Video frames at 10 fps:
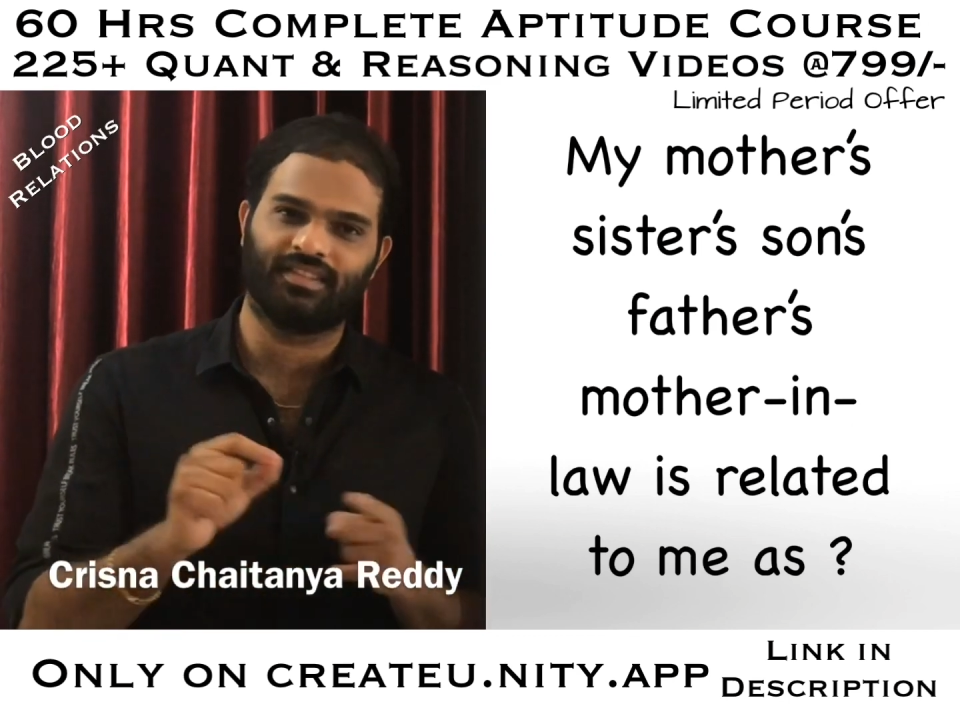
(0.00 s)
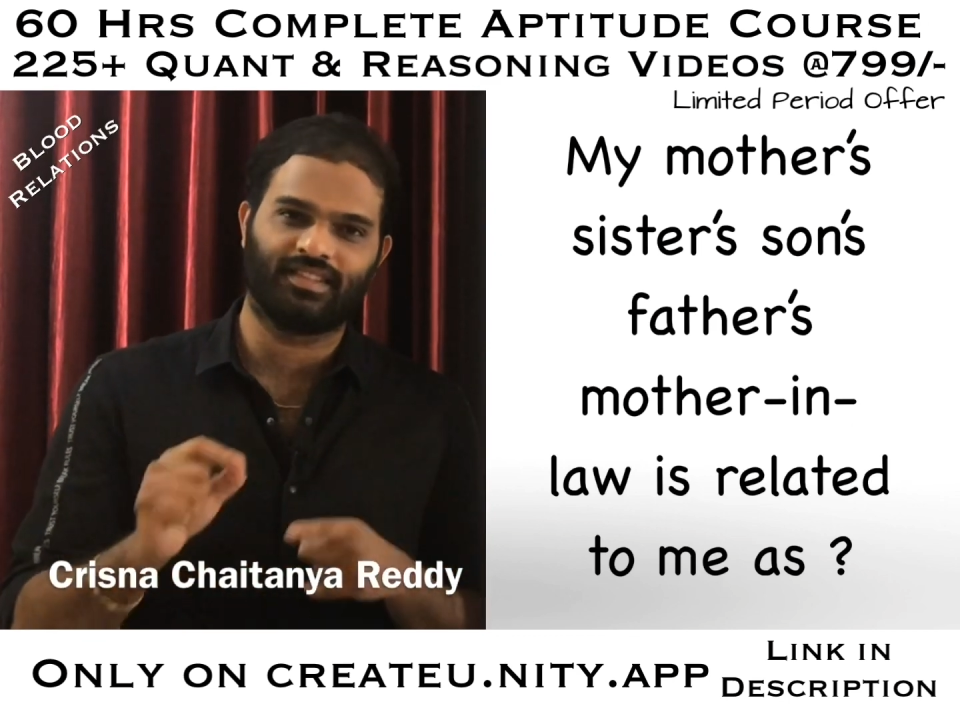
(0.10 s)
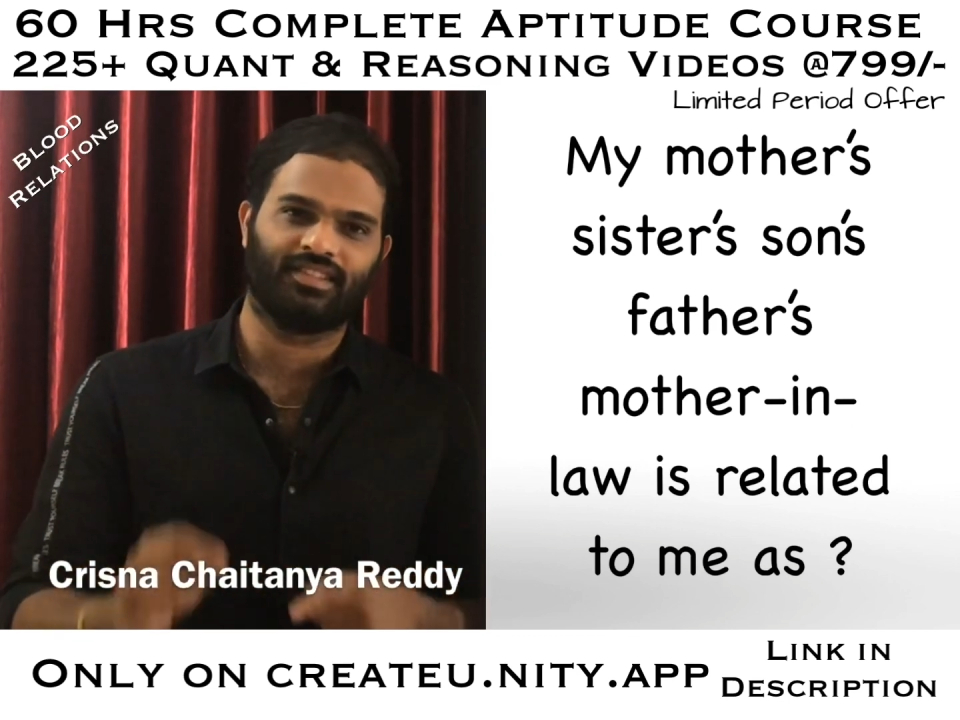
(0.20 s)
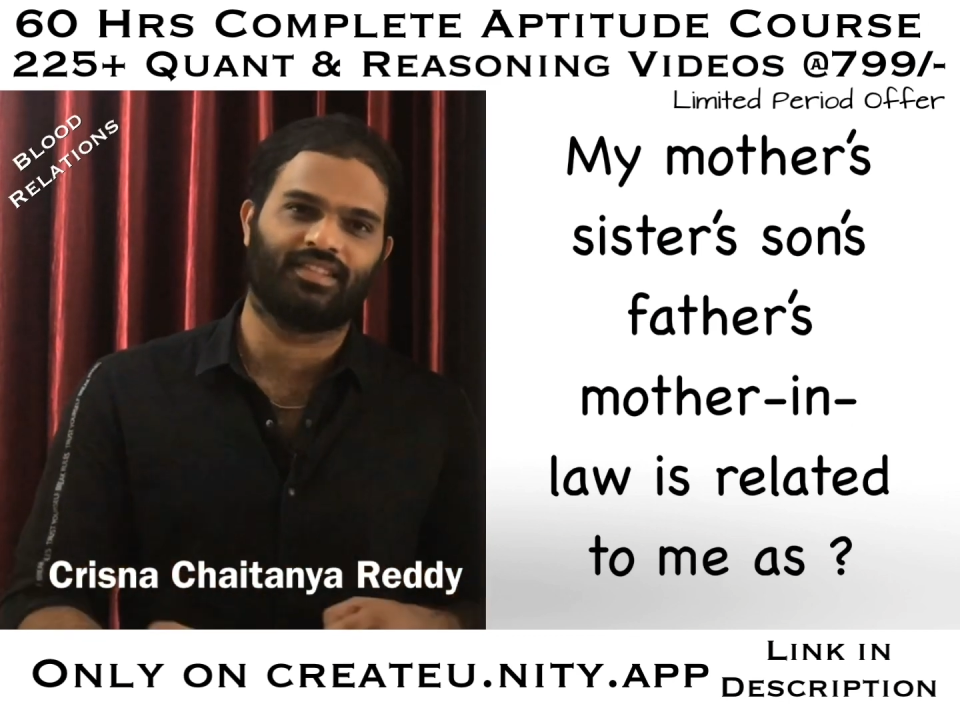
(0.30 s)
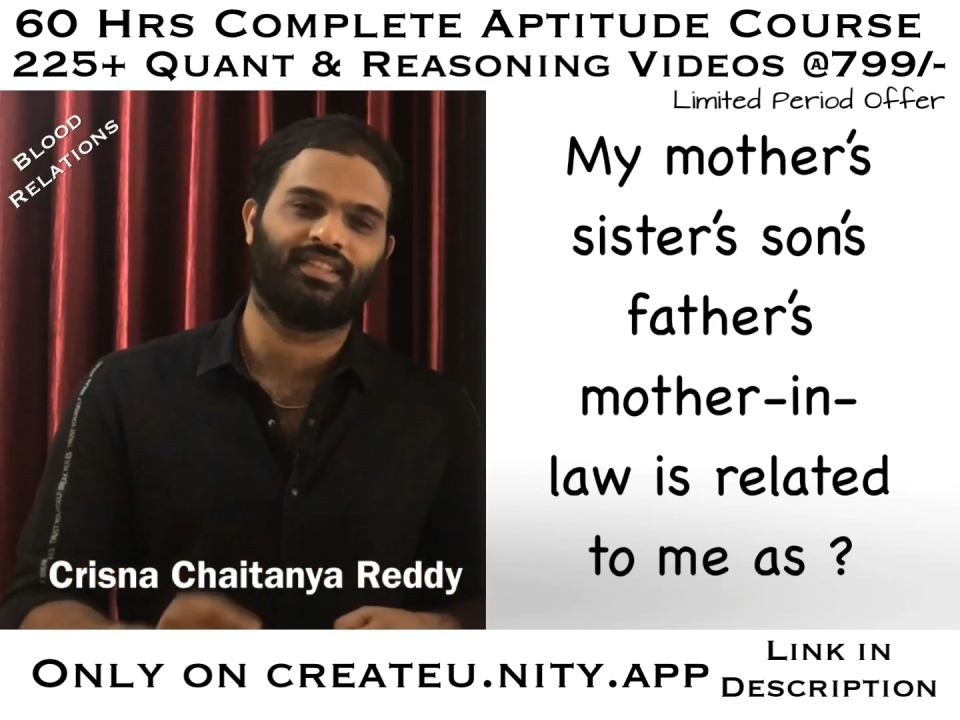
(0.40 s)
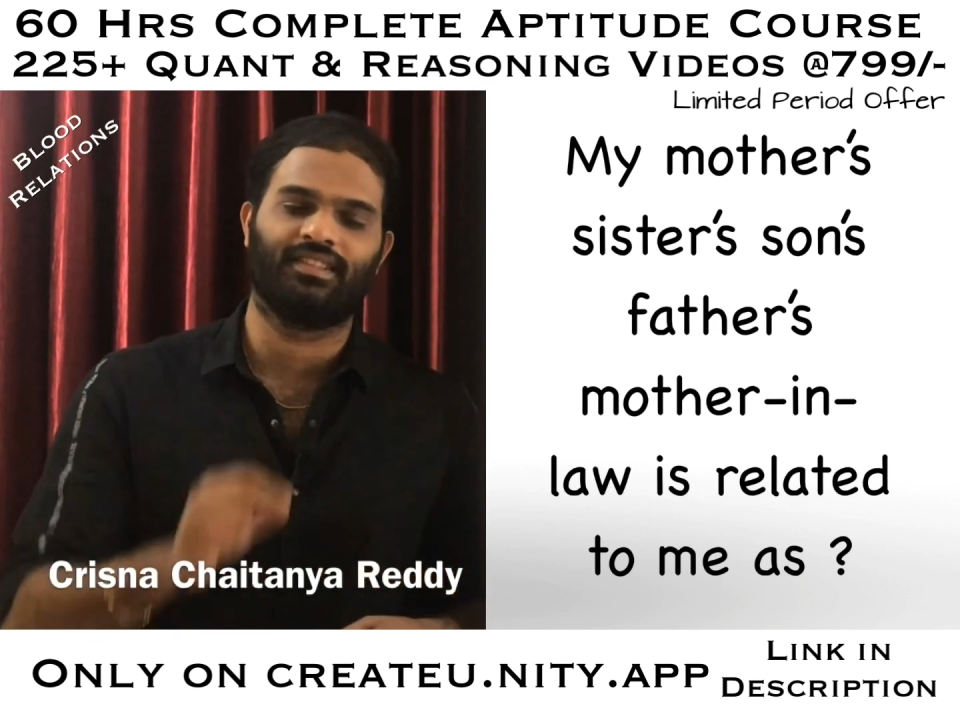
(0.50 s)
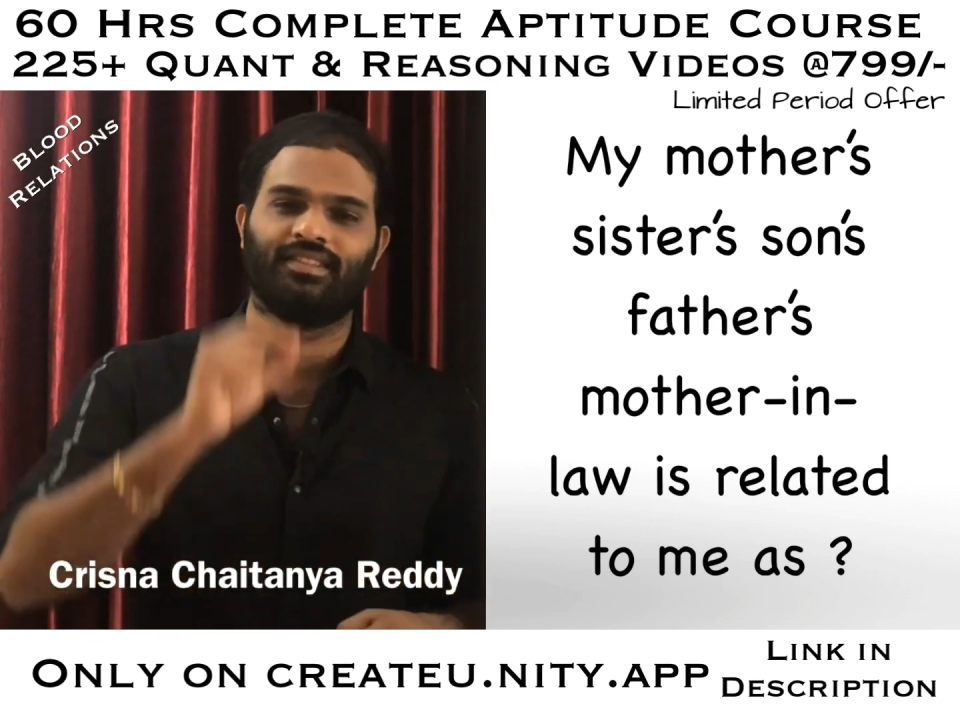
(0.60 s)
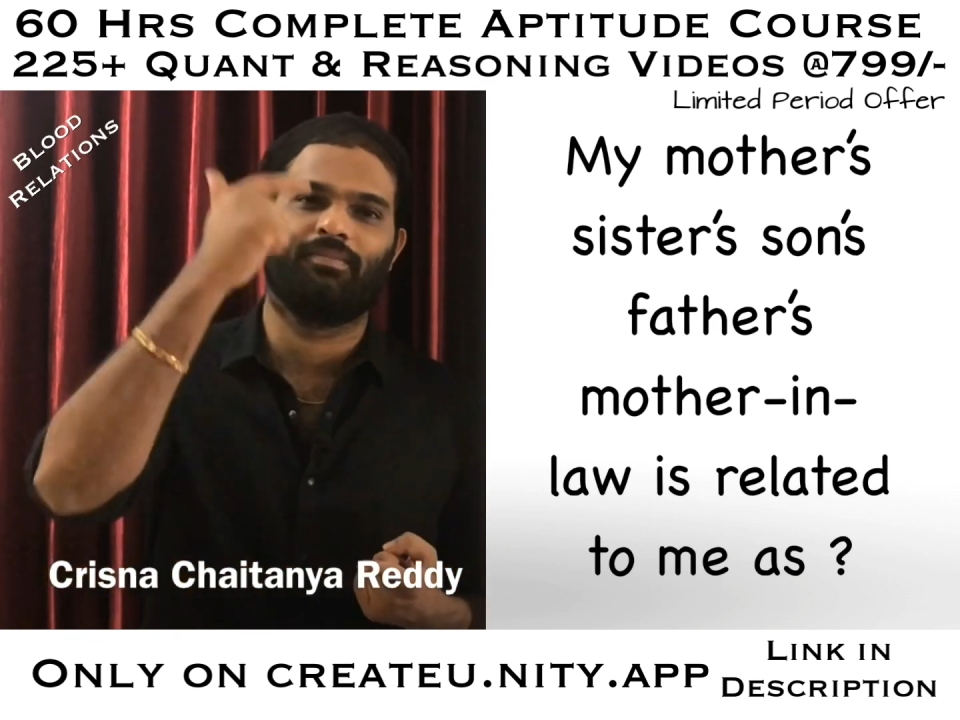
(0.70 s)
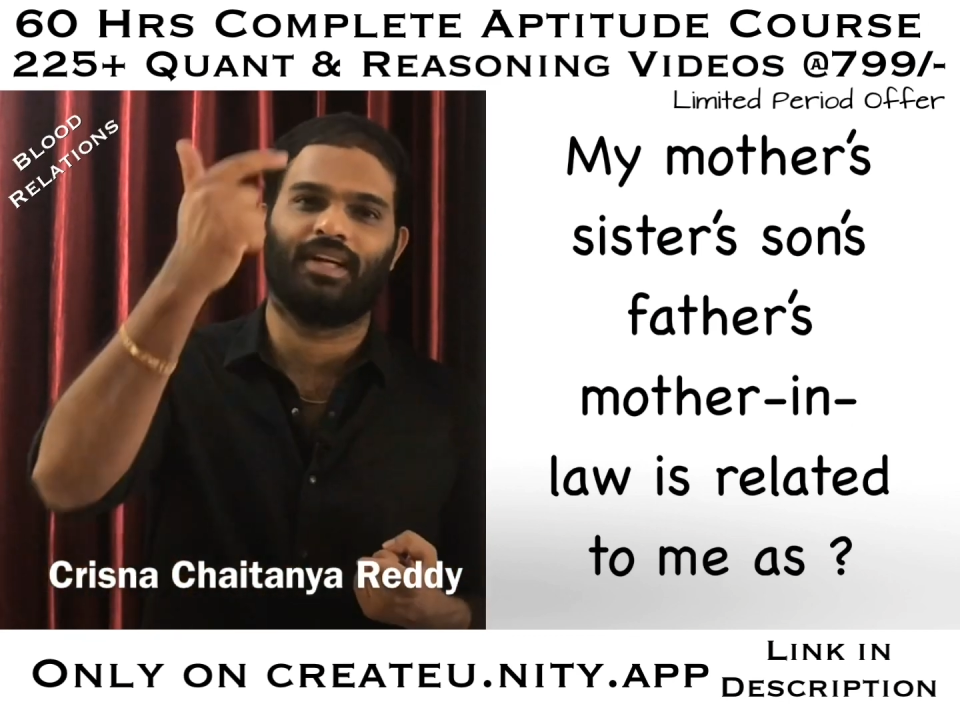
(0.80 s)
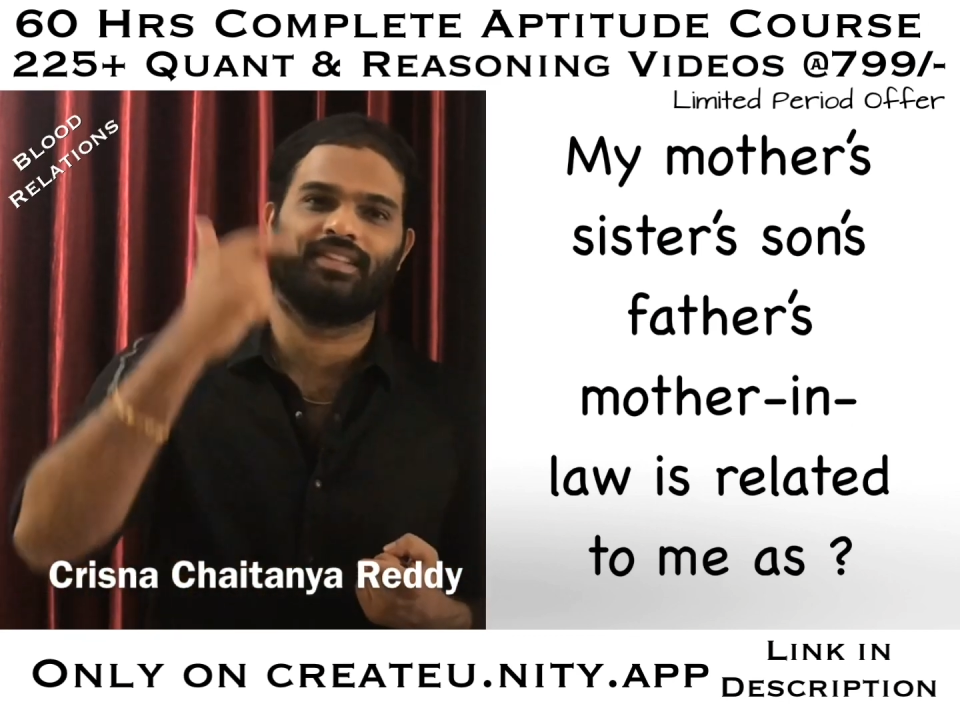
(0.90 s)
sister's
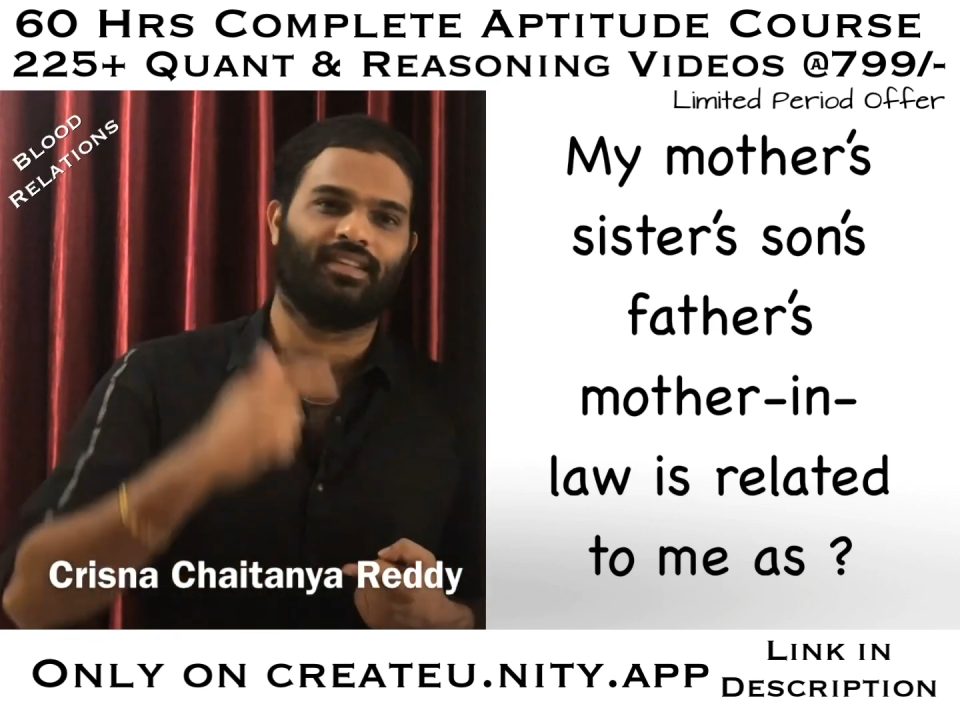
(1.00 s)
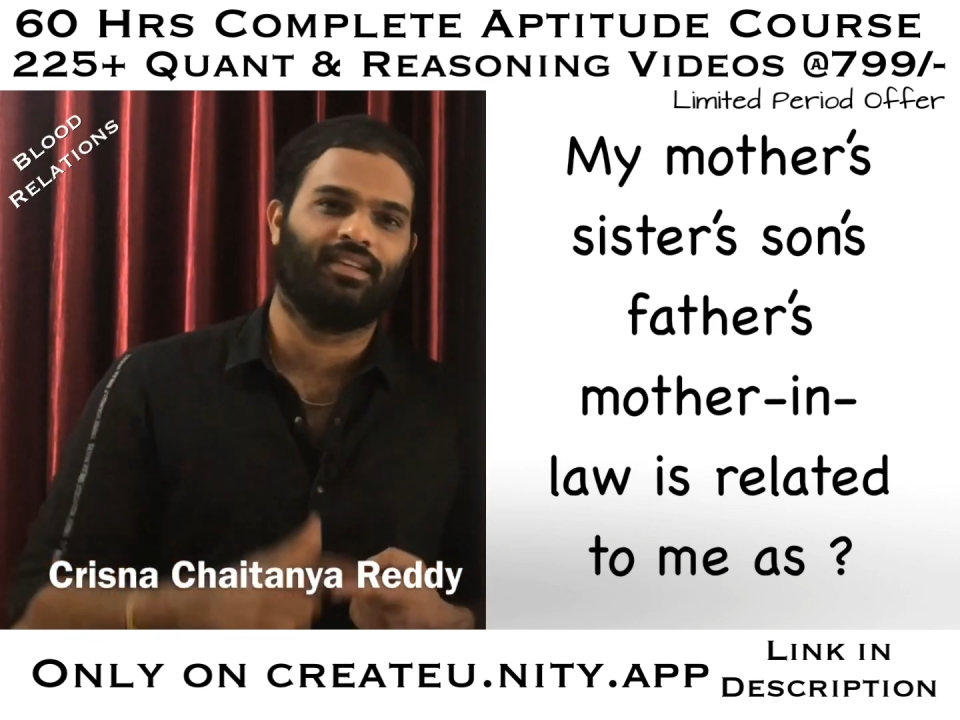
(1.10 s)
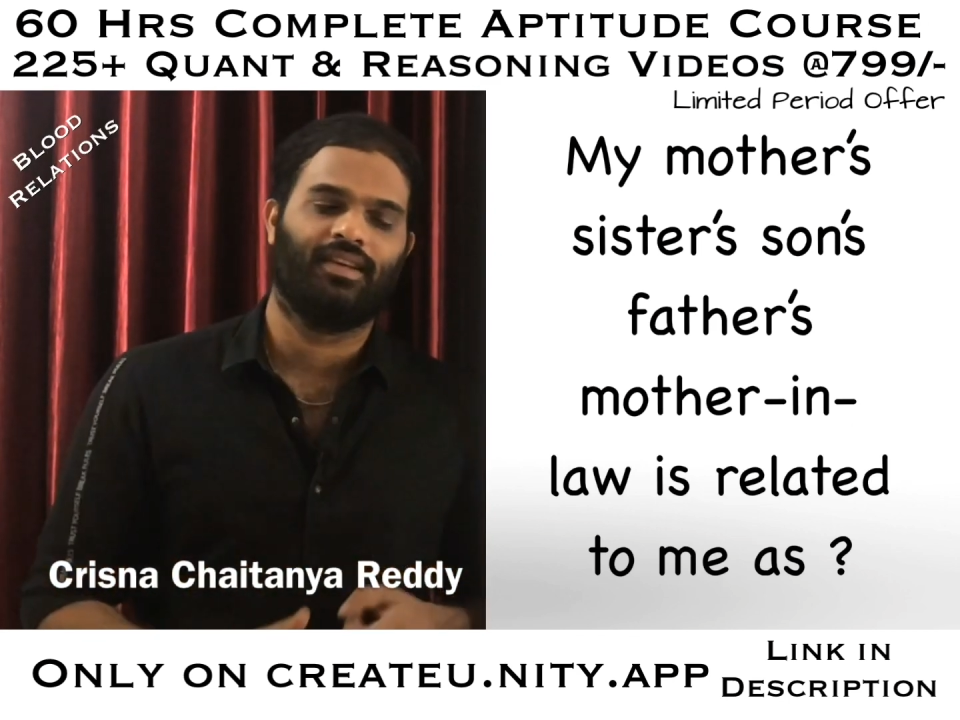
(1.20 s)
mother.